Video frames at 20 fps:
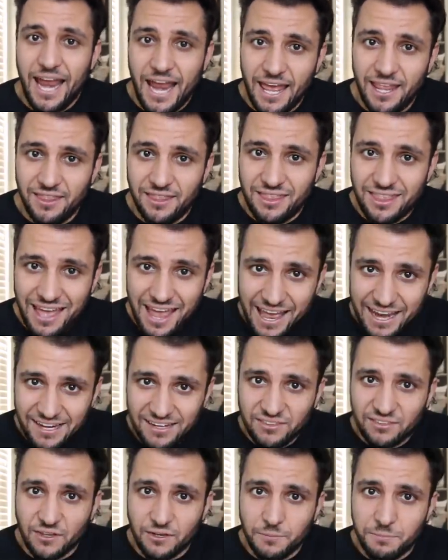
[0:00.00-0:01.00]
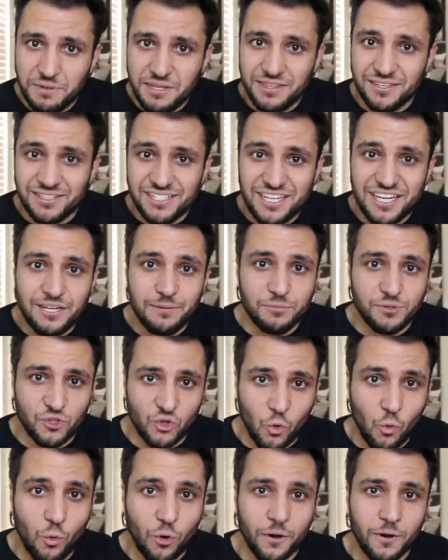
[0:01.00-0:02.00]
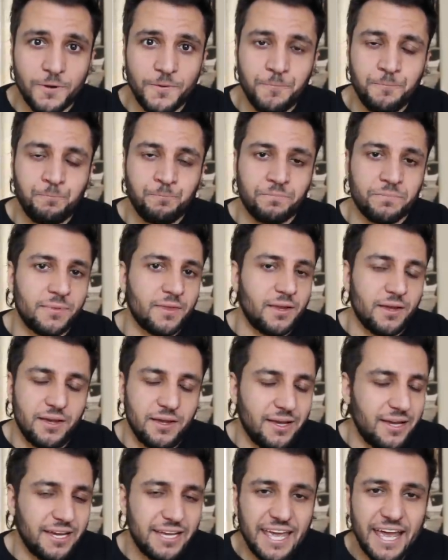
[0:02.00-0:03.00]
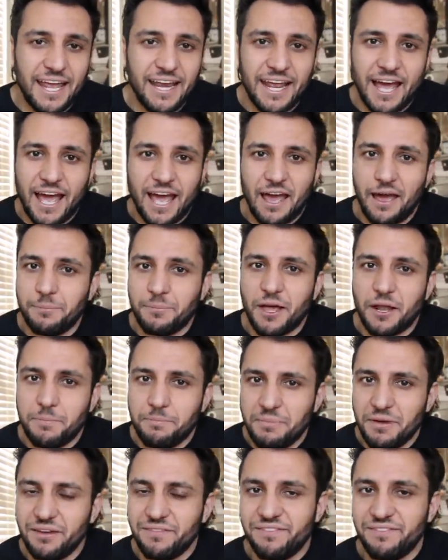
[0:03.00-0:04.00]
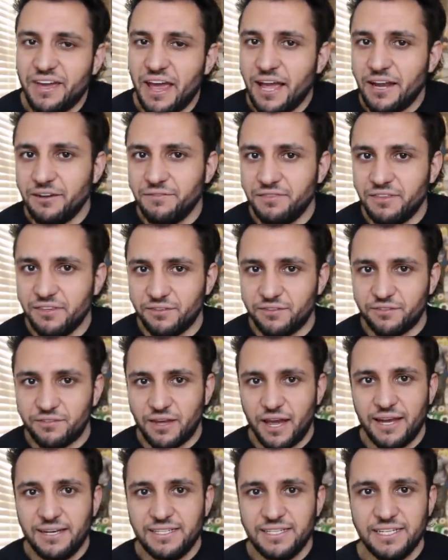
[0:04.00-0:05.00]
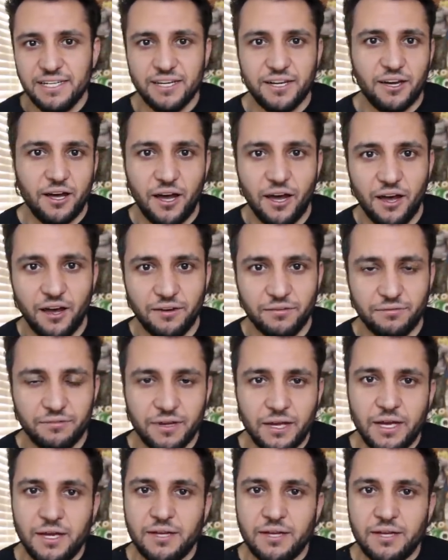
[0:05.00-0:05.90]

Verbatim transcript: and that is gonna be the team score again, I'm not a big fan of this idea of